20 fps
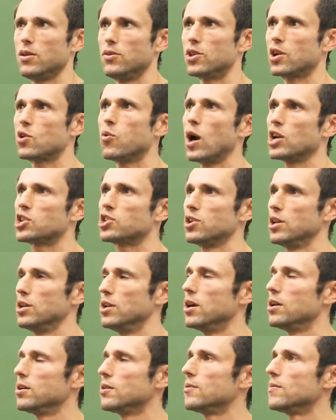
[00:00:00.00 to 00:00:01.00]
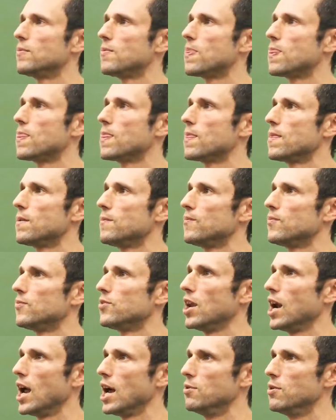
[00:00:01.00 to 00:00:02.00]
The question
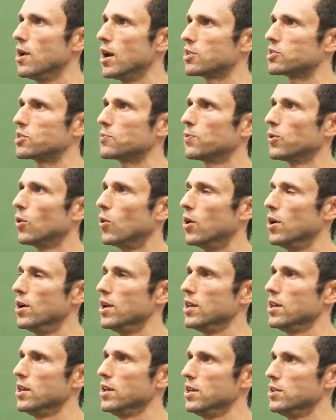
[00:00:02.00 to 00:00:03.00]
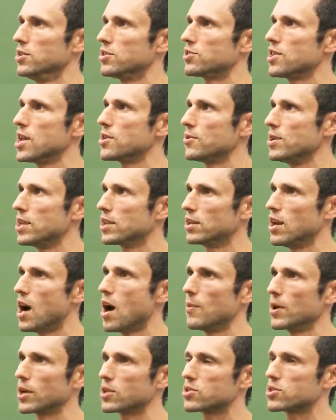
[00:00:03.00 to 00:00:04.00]
that I explored in Sacred
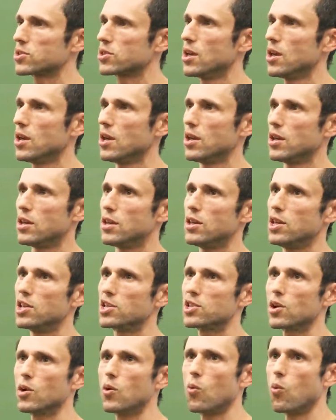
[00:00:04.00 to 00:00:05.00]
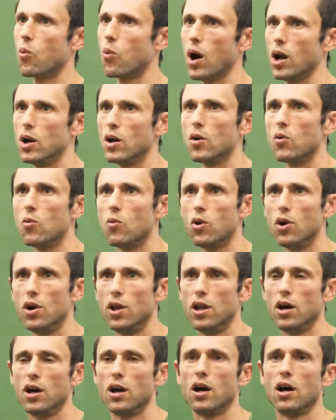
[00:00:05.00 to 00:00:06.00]
Economics is, what
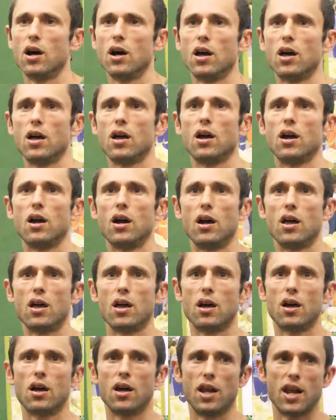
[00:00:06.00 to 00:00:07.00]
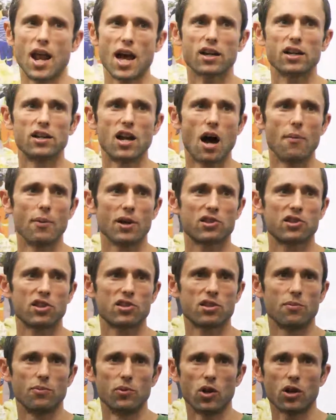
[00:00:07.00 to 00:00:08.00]
would an economic
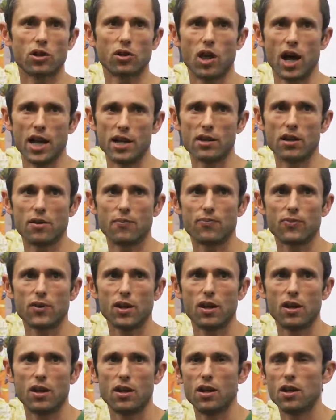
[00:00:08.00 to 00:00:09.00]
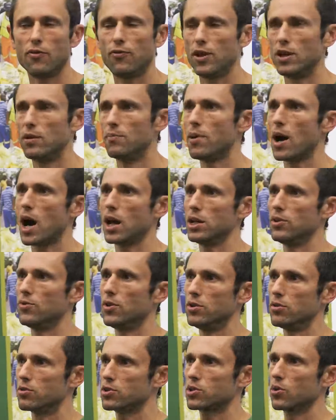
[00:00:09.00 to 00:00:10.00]
system look like if it embodied
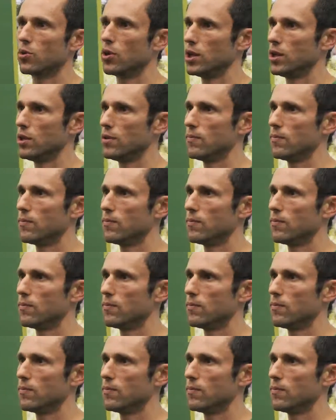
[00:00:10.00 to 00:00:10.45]
the new story?